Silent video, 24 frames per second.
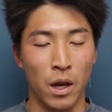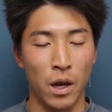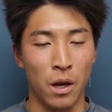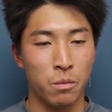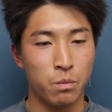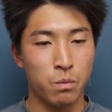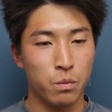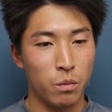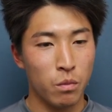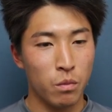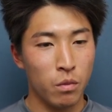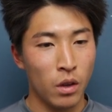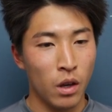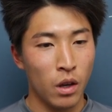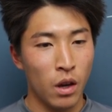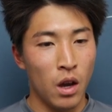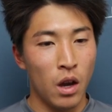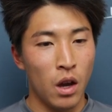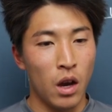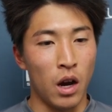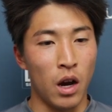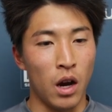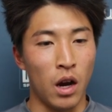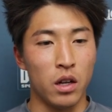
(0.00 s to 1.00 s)
Yeah,
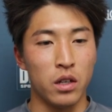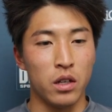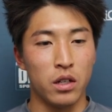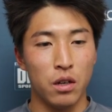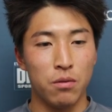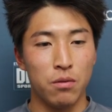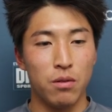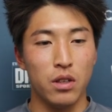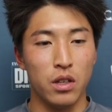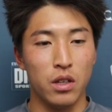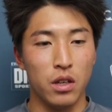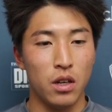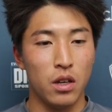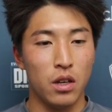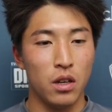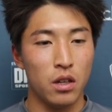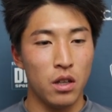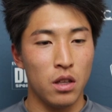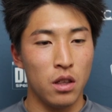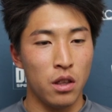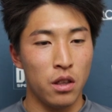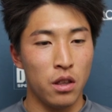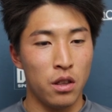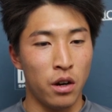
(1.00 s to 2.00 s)
definitely.
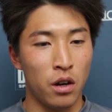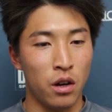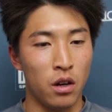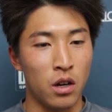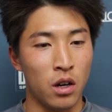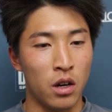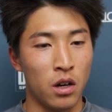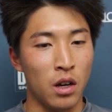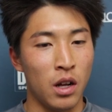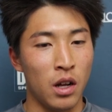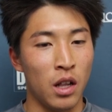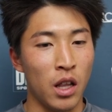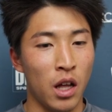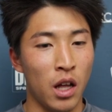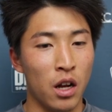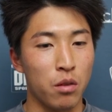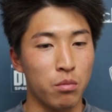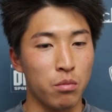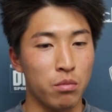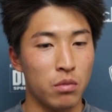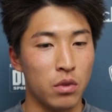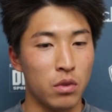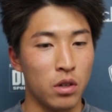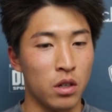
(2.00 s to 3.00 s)
There are a lot
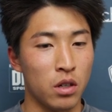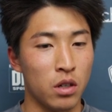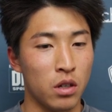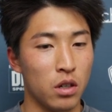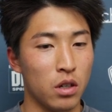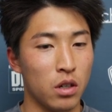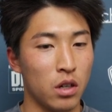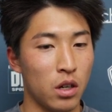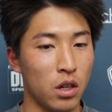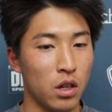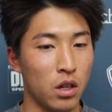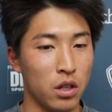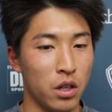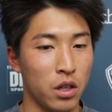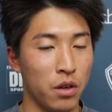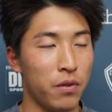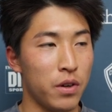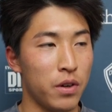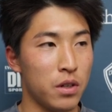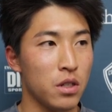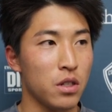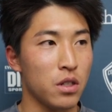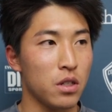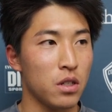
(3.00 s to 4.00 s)
of
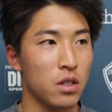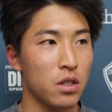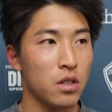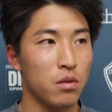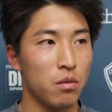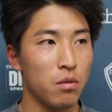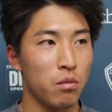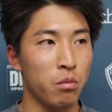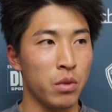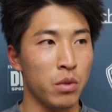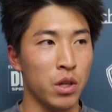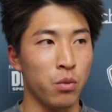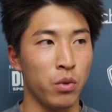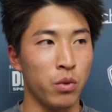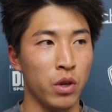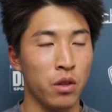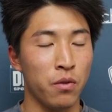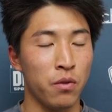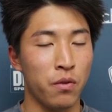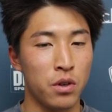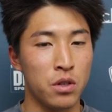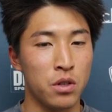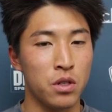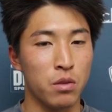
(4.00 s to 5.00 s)
differences
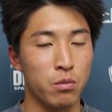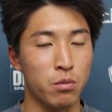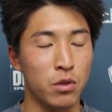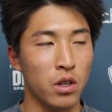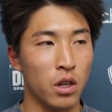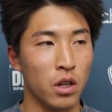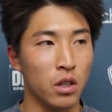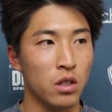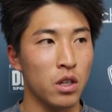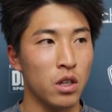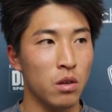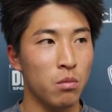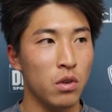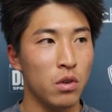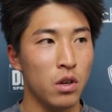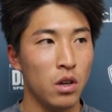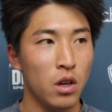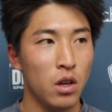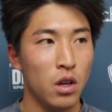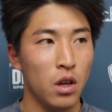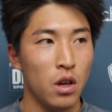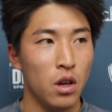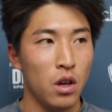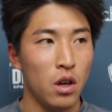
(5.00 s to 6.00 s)
between first team and second team.
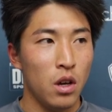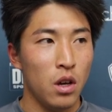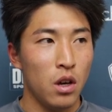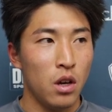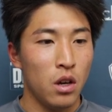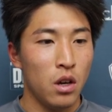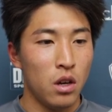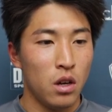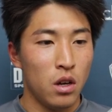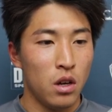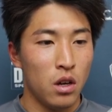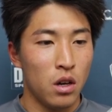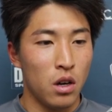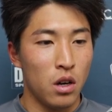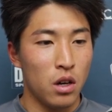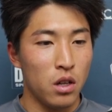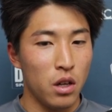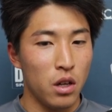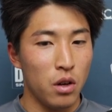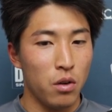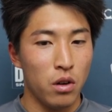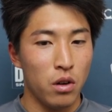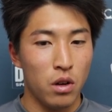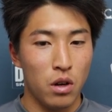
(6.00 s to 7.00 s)
I
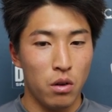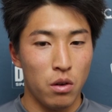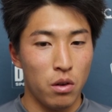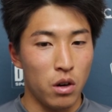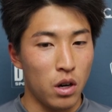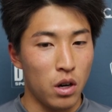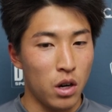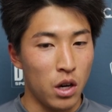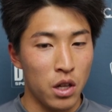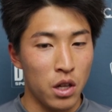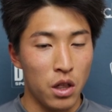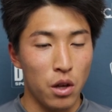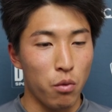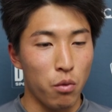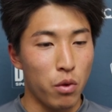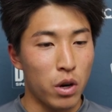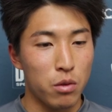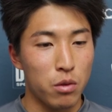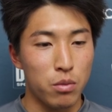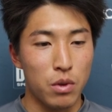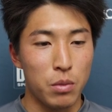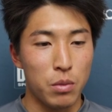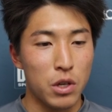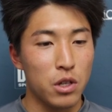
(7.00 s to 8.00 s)
think
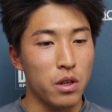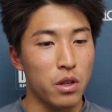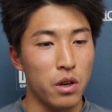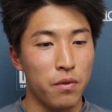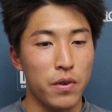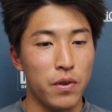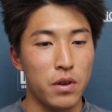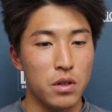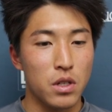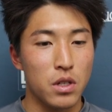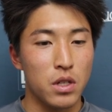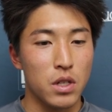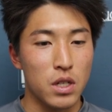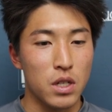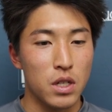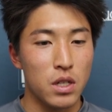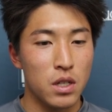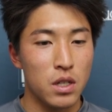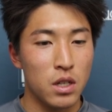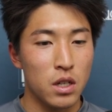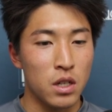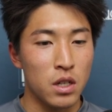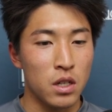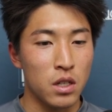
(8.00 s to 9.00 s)
one of the big
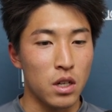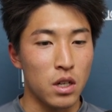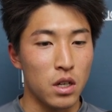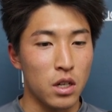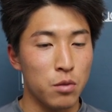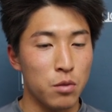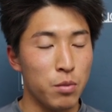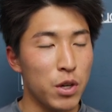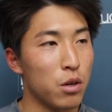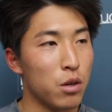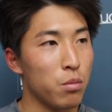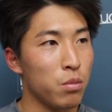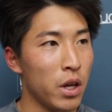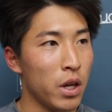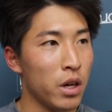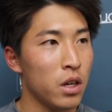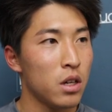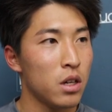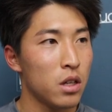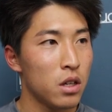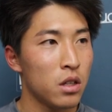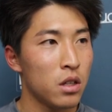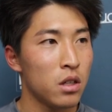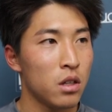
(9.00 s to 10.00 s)
differences is a speed of
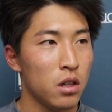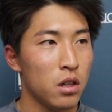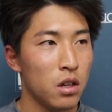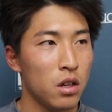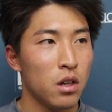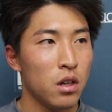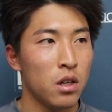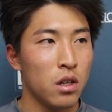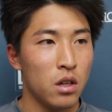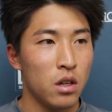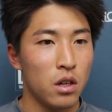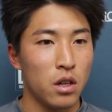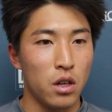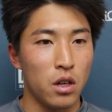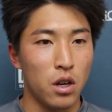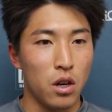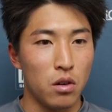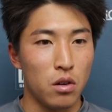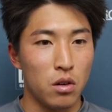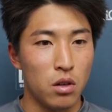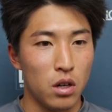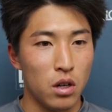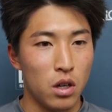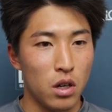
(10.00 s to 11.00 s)
play. You
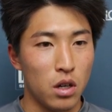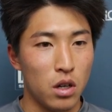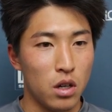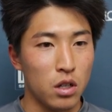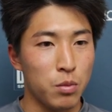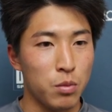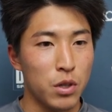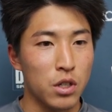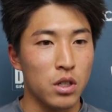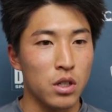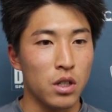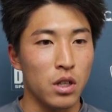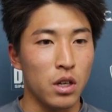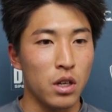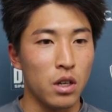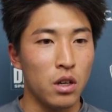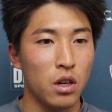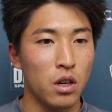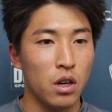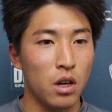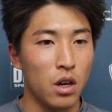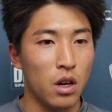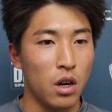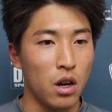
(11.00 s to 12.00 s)
know,
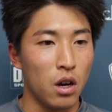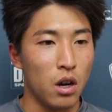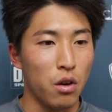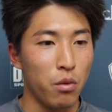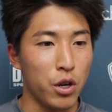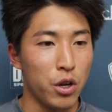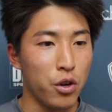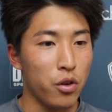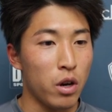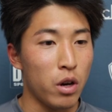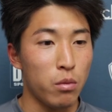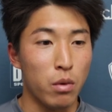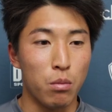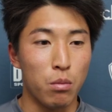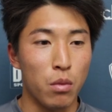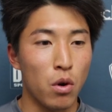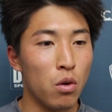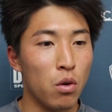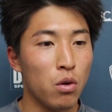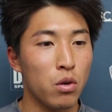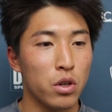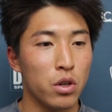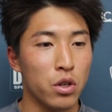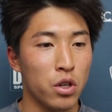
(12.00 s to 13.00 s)
especially when you have a
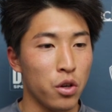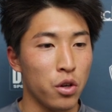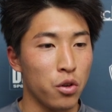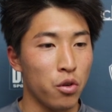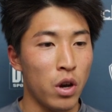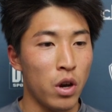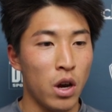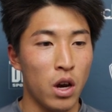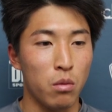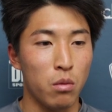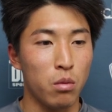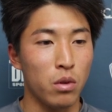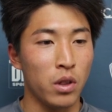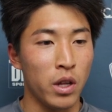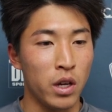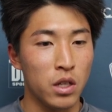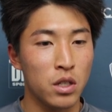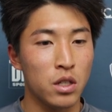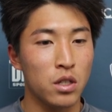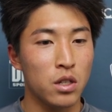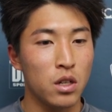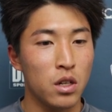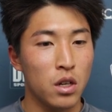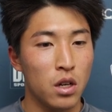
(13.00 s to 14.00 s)
ball, you know, you have
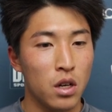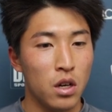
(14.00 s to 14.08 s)
less